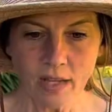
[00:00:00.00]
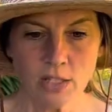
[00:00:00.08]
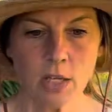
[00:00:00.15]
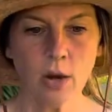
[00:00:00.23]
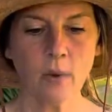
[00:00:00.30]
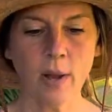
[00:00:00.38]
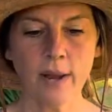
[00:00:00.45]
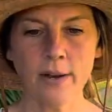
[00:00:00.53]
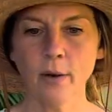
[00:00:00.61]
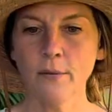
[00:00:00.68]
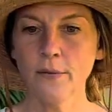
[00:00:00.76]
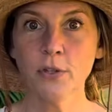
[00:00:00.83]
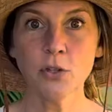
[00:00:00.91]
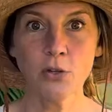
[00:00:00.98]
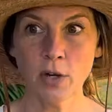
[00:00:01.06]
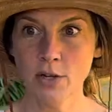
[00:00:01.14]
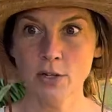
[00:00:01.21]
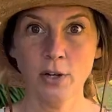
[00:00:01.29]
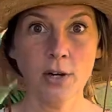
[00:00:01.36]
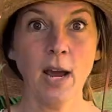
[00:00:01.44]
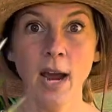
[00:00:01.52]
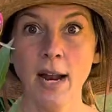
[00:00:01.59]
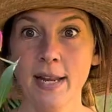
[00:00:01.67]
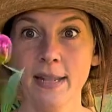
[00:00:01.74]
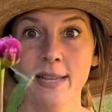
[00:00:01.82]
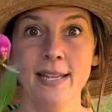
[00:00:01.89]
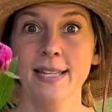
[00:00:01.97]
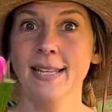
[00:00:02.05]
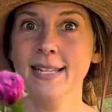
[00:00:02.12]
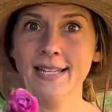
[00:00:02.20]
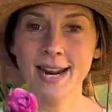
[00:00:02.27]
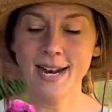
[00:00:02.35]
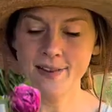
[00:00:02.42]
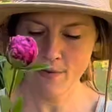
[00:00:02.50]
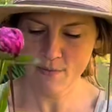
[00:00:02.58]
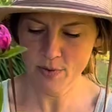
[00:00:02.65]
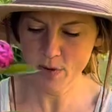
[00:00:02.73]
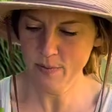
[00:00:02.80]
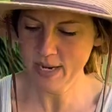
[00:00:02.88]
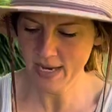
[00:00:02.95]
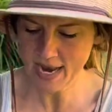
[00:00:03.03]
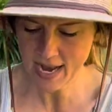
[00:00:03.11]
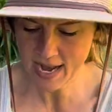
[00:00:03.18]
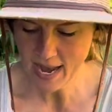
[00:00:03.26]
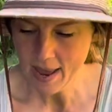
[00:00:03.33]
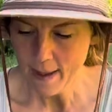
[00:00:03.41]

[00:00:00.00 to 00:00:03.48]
So I know it feels strange, you're cutting this and it's not even blooming yet,